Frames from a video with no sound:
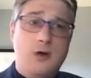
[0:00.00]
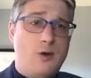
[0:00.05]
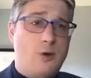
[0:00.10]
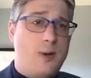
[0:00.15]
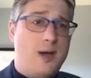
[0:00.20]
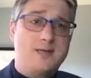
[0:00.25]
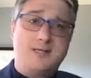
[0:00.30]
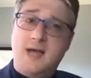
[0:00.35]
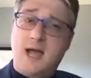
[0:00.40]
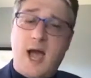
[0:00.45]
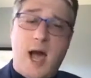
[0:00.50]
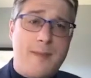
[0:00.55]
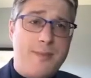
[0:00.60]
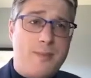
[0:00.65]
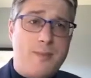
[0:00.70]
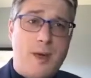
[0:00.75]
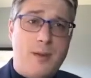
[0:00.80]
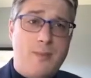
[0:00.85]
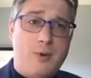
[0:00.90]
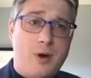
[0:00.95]
Request a copy
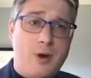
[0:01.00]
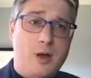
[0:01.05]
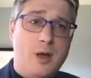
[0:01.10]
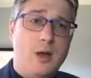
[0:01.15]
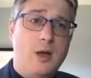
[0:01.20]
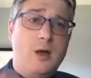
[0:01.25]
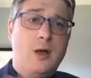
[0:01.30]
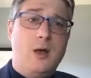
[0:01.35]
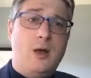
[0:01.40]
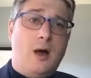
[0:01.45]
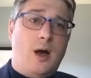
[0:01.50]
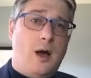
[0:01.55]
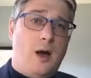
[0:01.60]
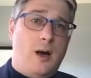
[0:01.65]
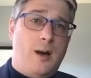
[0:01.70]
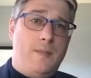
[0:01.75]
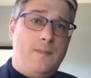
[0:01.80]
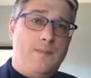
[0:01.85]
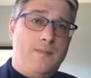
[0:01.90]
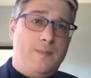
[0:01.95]
of my book,
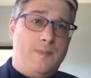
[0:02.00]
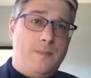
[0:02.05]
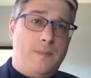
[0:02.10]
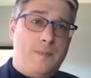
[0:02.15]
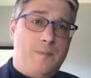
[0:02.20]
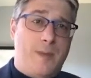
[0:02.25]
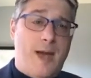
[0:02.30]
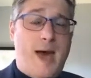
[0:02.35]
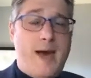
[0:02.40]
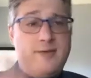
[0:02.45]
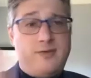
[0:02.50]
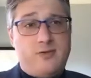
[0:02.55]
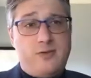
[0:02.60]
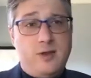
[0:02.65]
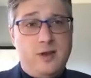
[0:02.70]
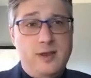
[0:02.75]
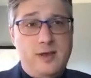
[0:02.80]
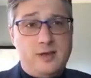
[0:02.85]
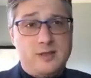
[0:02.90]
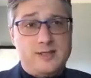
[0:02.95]
Paths
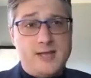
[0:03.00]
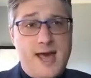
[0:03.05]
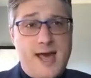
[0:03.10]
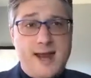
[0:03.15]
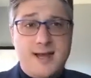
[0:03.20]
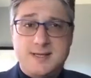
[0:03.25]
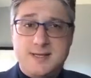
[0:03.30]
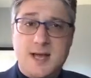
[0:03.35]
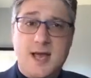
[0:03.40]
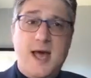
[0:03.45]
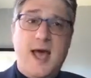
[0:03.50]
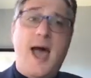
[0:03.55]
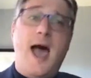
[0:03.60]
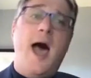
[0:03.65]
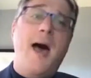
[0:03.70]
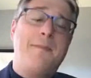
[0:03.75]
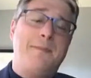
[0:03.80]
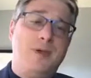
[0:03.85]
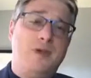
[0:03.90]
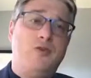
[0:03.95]
to Legal Status.
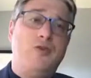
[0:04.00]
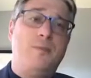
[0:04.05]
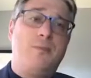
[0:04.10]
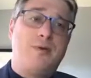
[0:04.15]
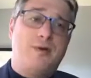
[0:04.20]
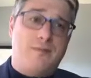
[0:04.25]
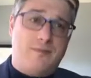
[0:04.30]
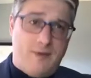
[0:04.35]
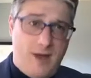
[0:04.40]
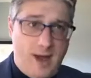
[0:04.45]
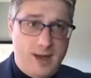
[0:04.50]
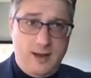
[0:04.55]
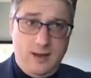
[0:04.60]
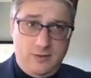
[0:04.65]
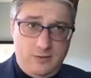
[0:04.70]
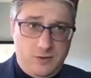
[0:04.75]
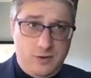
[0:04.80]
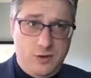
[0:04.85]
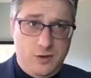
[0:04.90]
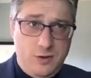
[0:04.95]
Happy to provide
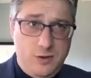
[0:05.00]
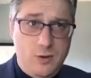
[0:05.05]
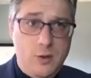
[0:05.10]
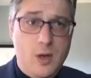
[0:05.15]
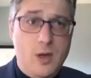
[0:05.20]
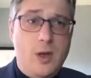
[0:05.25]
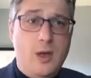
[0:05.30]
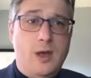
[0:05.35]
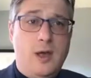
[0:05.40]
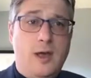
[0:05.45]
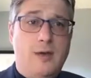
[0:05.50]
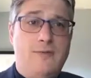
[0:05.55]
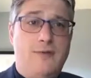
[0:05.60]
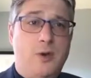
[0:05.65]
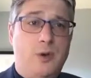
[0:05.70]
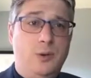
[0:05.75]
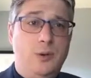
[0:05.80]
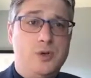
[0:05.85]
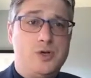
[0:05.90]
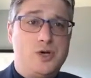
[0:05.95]
it to you. If
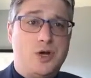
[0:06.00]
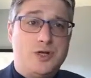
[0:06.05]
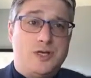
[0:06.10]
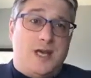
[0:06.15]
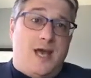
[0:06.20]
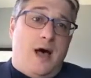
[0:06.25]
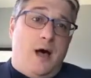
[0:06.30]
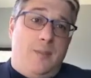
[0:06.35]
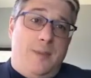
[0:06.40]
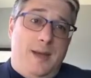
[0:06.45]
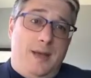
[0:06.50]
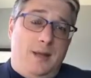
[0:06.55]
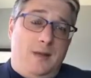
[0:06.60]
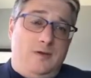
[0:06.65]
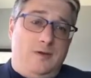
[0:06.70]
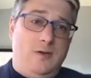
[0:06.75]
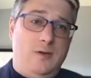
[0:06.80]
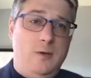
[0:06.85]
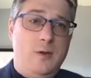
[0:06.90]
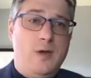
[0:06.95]
you're in New Jersey, I'll mail
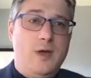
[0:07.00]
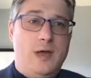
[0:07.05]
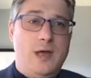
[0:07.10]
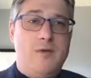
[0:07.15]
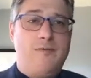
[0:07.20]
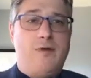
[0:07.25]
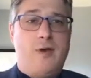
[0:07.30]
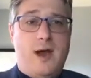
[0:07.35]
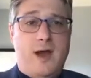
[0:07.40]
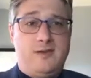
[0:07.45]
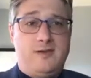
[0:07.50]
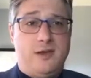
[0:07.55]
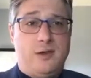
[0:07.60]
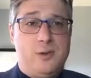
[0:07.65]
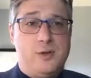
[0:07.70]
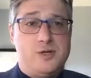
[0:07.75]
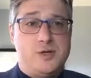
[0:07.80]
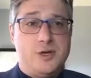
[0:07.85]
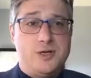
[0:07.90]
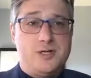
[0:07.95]
it to you. If you're outside
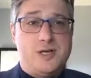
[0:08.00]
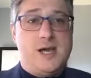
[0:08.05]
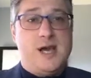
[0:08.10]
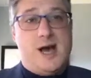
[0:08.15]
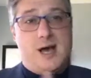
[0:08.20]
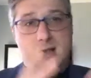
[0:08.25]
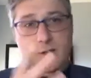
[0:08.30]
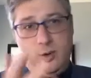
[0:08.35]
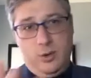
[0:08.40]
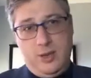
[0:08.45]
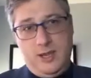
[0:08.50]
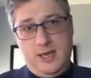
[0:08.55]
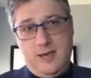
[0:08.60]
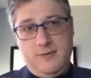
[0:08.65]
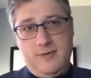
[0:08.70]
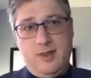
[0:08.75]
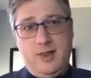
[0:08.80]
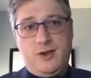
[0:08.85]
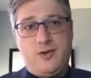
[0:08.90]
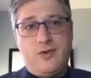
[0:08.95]
New Jersey, I'll only
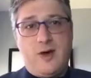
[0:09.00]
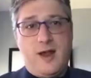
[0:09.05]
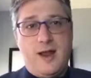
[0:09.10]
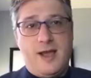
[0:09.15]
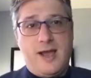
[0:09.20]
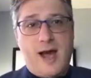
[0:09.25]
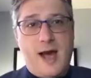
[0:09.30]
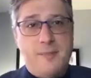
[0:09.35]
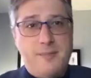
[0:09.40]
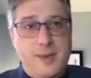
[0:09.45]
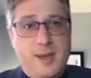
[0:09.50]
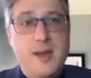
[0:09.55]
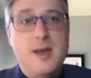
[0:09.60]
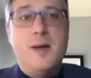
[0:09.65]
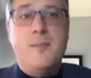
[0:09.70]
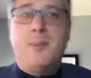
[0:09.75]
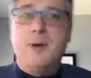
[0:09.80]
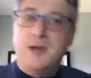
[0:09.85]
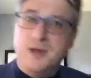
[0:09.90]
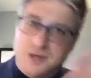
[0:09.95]
give you an electronic copy,
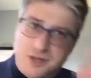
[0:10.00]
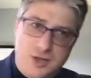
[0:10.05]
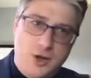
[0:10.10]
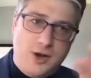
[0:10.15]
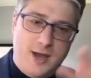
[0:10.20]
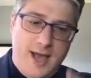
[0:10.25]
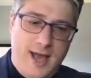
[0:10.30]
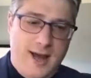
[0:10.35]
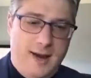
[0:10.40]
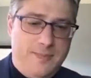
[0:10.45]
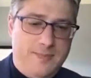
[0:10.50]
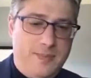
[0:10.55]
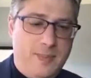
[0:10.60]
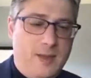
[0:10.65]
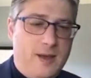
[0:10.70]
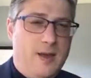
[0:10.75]
but you still get it.